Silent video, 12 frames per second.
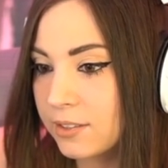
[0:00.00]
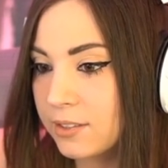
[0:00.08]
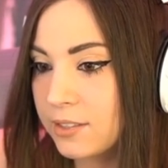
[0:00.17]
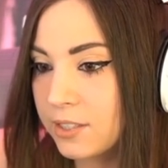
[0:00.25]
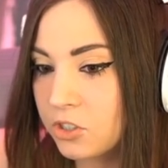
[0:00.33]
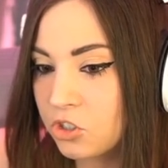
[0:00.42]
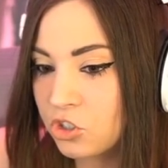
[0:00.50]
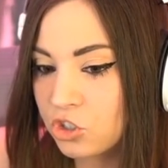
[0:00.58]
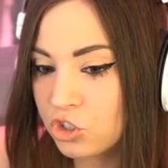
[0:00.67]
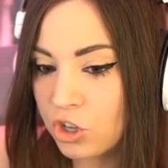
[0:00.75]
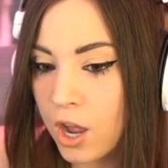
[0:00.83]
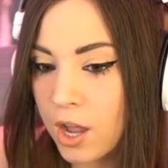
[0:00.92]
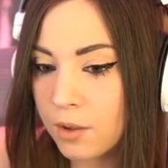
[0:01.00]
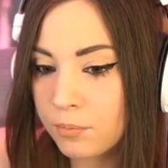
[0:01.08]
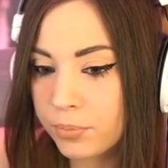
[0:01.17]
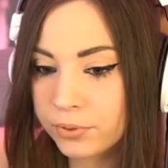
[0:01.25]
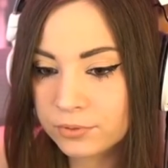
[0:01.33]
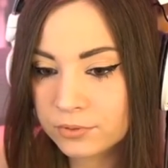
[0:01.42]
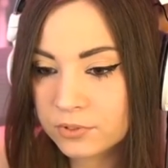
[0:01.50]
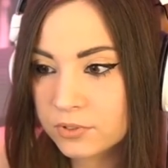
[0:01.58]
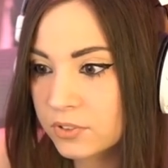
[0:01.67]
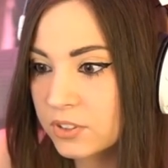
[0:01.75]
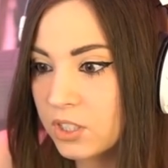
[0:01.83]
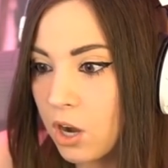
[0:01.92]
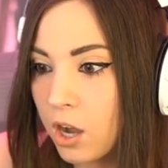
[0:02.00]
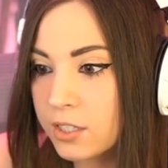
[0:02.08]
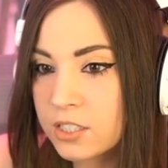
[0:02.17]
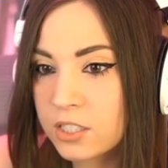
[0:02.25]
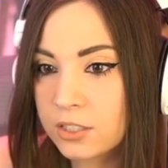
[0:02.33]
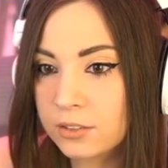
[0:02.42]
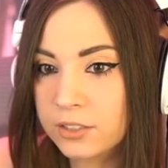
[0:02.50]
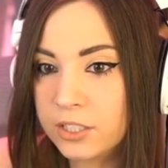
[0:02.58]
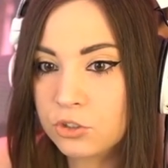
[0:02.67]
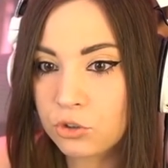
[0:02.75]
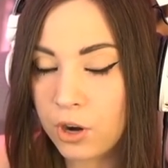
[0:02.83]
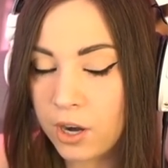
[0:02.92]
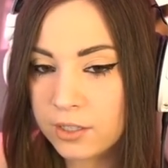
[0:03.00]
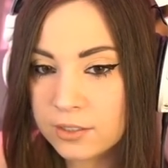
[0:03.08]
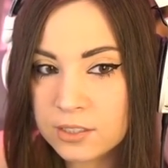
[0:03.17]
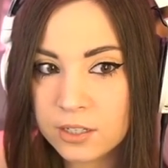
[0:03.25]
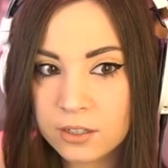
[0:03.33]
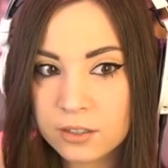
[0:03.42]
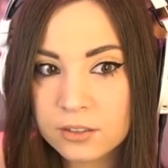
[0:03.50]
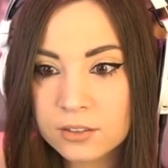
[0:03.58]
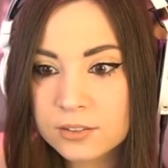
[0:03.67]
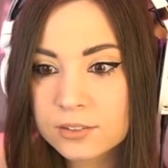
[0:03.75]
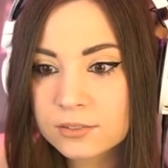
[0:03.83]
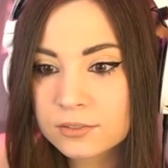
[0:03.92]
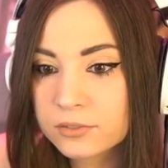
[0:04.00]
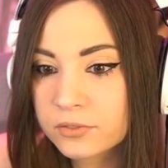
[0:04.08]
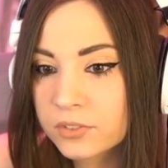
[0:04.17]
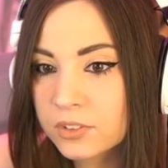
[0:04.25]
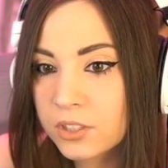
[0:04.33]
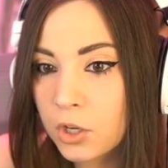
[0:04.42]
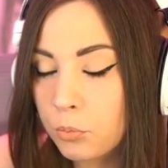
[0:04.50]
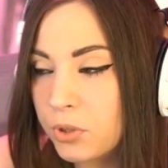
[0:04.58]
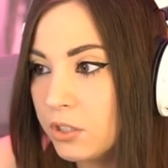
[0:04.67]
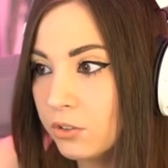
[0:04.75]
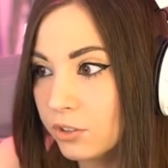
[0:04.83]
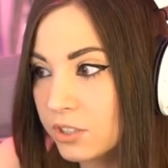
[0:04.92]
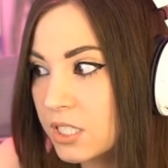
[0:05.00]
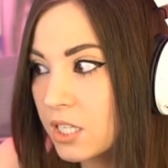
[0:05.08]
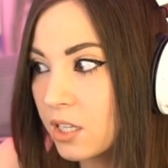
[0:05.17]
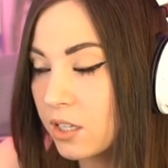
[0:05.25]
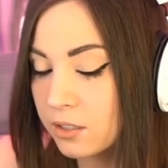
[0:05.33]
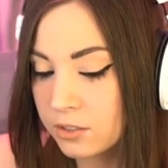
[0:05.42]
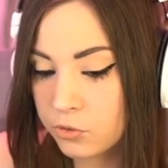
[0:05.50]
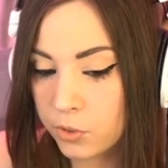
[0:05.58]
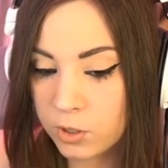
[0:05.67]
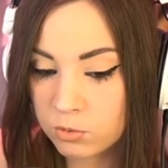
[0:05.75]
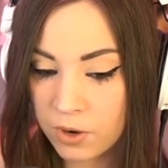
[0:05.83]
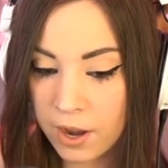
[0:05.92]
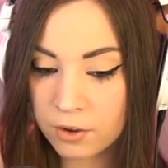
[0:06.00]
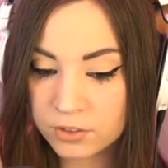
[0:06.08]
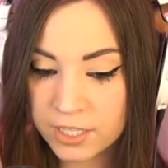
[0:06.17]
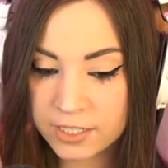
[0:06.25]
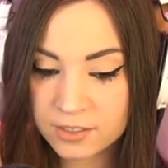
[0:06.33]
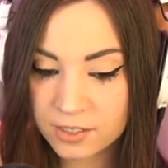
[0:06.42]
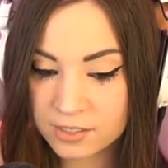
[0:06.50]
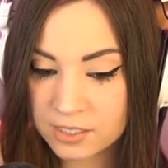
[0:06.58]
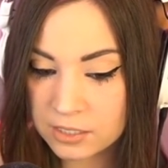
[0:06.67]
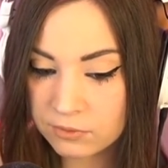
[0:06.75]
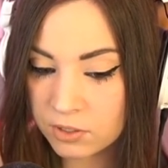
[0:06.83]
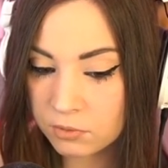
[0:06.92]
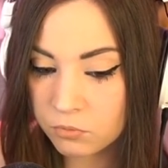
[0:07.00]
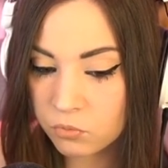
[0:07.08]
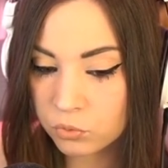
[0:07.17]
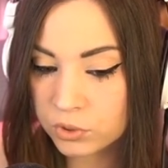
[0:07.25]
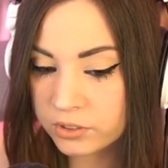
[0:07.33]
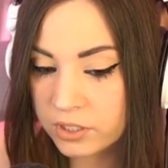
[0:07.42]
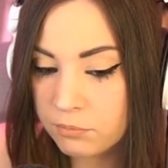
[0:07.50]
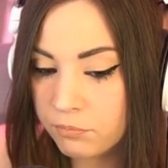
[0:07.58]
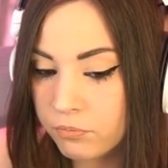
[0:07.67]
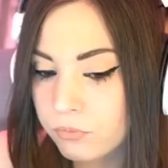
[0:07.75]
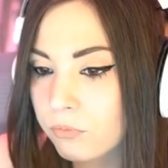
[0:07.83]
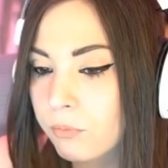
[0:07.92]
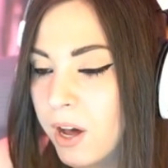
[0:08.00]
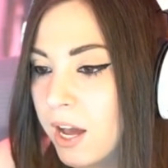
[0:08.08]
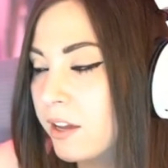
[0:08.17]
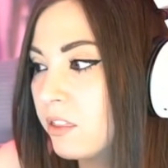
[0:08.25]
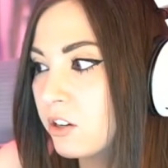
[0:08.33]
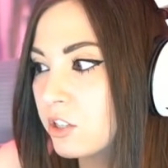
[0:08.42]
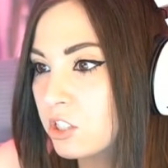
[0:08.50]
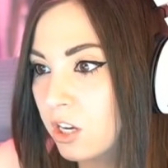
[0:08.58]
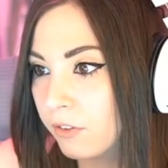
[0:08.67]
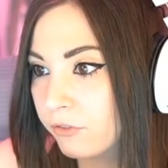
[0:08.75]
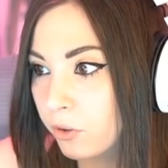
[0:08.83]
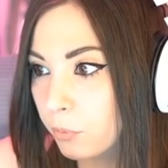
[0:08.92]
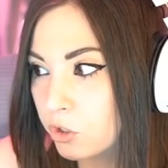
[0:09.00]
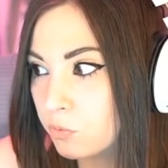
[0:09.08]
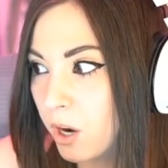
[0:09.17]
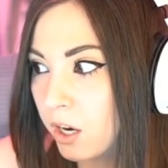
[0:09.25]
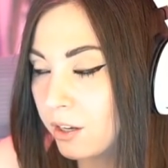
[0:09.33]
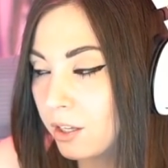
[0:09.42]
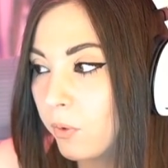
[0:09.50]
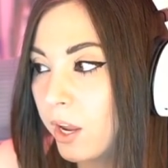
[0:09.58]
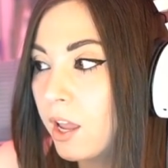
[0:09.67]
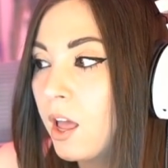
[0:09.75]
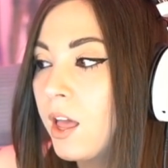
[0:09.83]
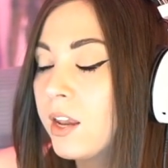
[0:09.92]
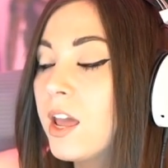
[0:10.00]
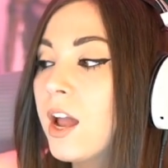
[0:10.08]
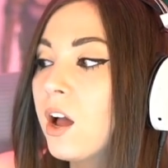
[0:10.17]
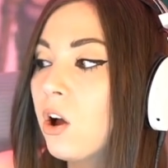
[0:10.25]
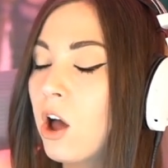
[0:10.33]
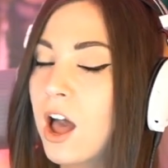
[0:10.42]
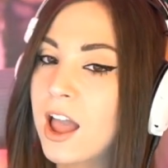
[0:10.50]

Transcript: to stop constantly trying to appeal to a crowd that doesn't even really buy their stuff for the most part anyway. Now,